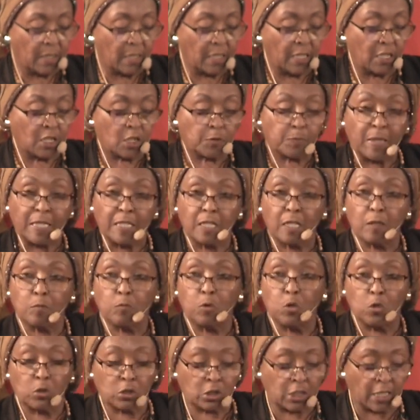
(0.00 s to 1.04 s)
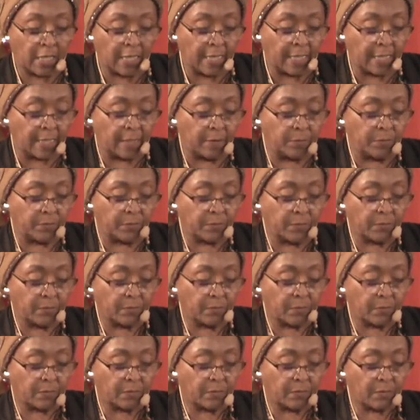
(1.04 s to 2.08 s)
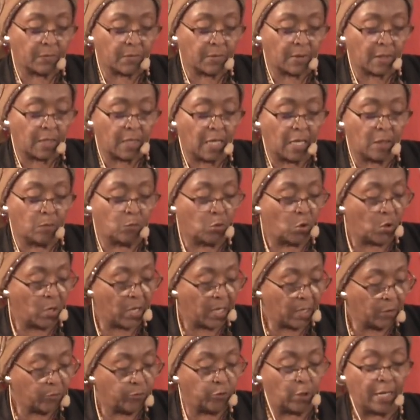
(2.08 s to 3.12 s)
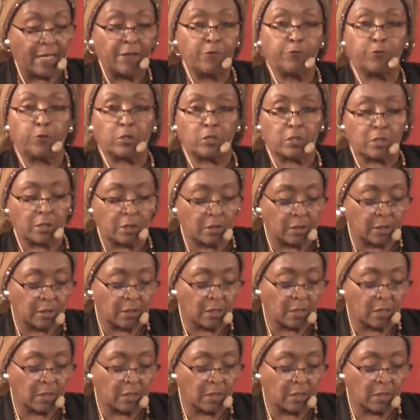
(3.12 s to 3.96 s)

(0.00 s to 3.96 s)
is spending more time and more effort